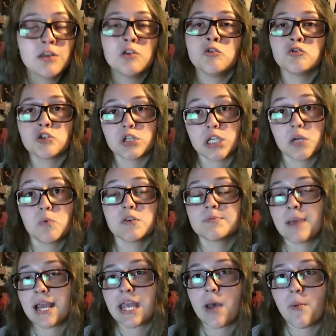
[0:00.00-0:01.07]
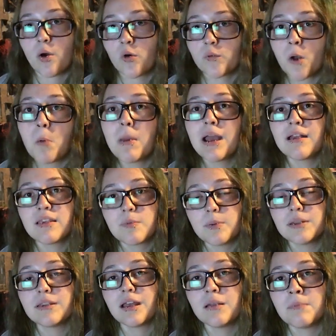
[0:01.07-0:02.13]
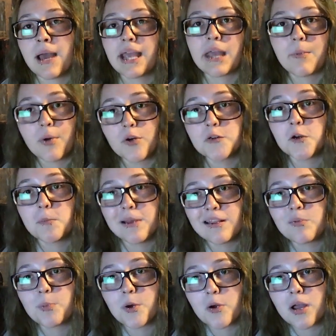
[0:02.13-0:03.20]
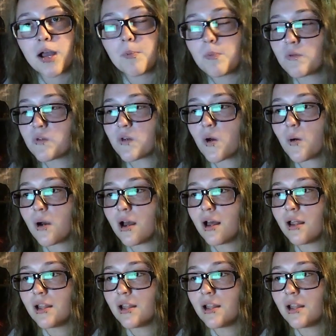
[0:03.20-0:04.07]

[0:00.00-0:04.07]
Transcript: Usually it was My Chemical Romance, but then My Chemical Romance broke up, so